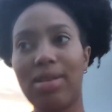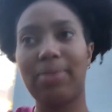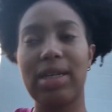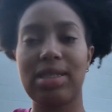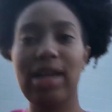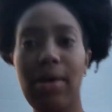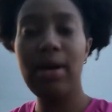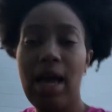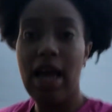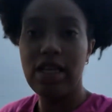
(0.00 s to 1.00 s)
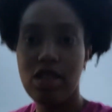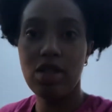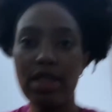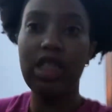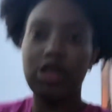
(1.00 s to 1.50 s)
the bus now and
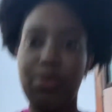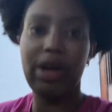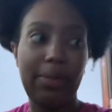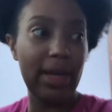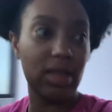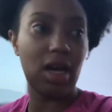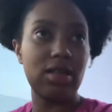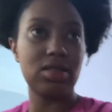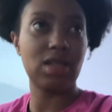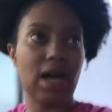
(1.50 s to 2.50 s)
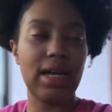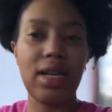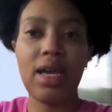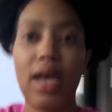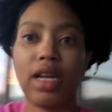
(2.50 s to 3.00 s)
start to spray paint the other side.
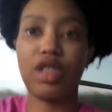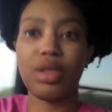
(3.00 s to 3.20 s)
And as